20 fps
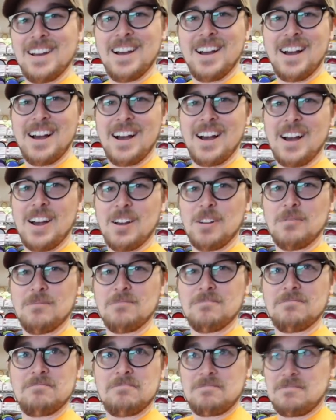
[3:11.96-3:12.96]
uh,
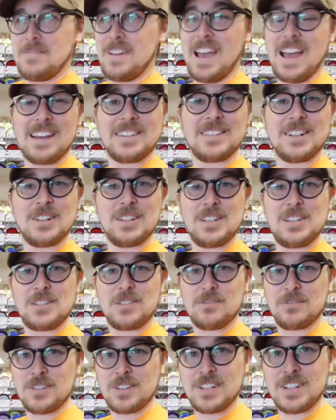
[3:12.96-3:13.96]
at their
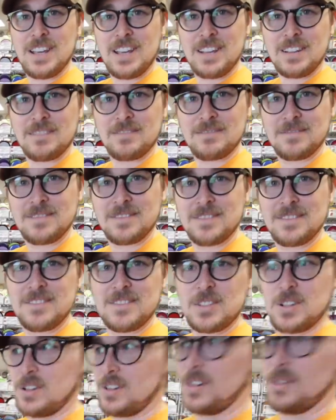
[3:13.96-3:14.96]
leisure for the day.
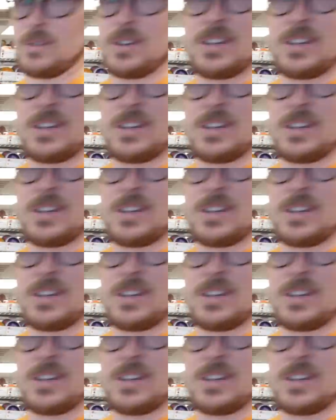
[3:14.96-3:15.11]
So here we